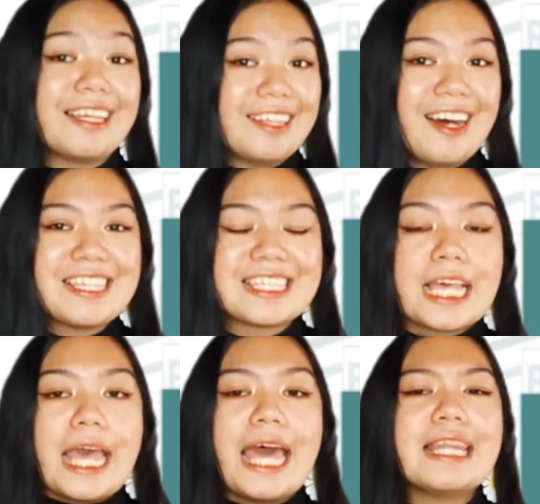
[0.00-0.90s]
Let
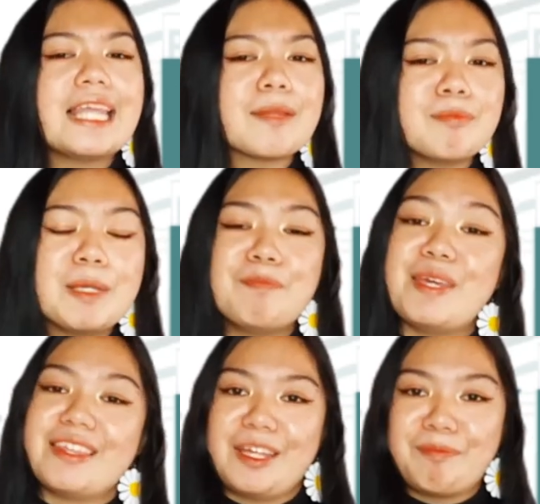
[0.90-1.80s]
us and let me
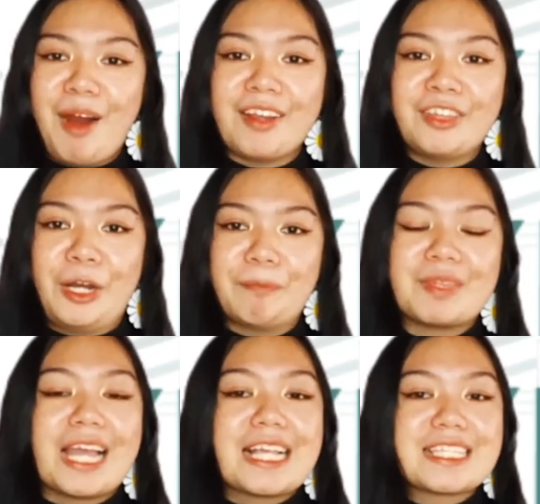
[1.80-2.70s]
be that partner
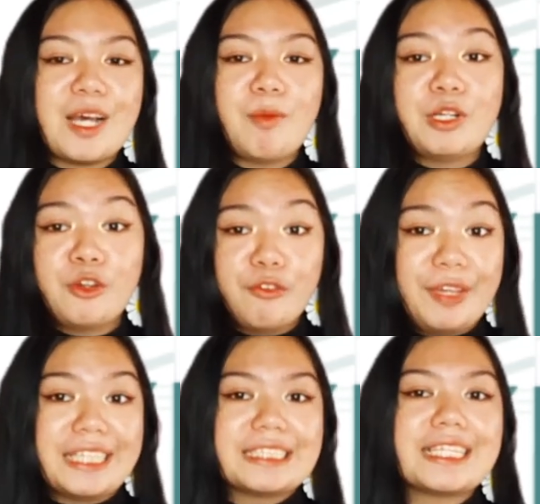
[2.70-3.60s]
someone who
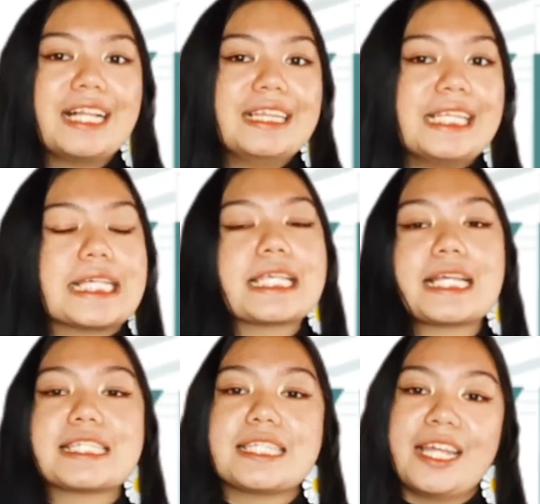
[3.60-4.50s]
feels,
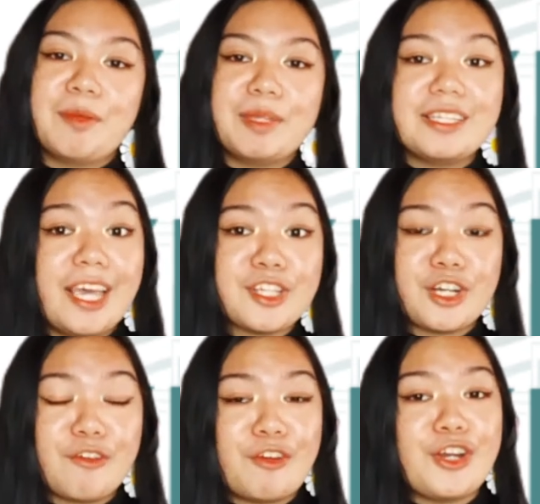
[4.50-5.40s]
listens, and a
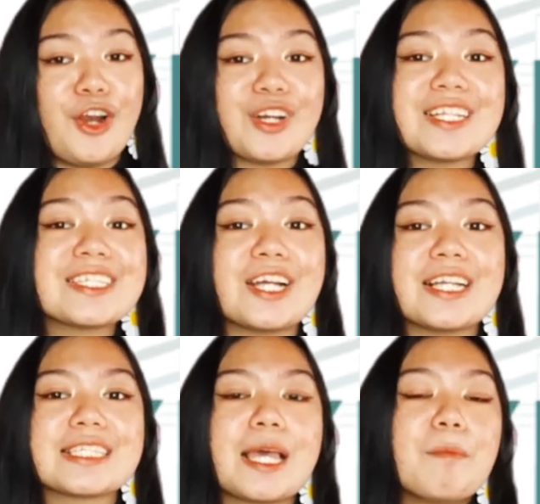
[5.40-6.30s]
mediator for your
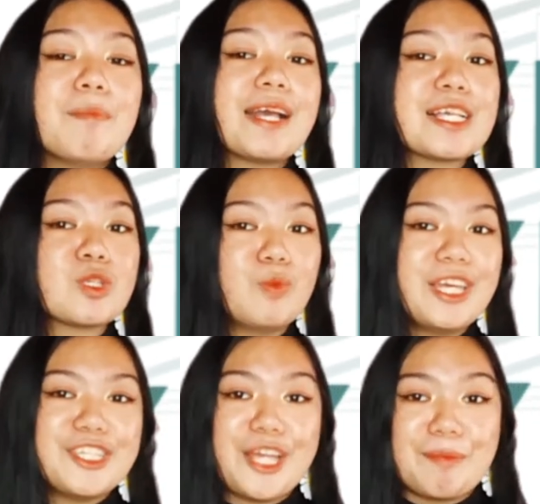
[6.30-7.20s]
concerns because
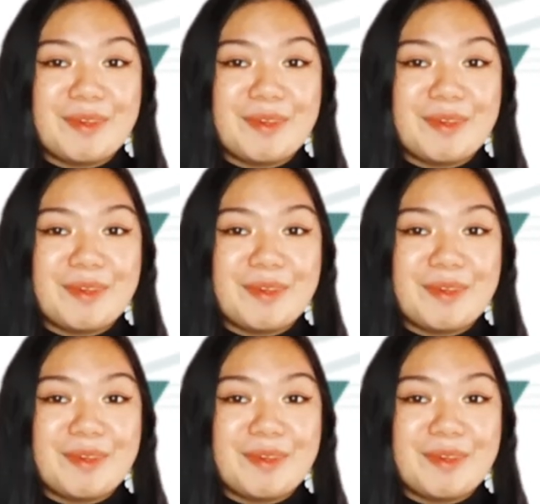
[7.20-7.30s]
we,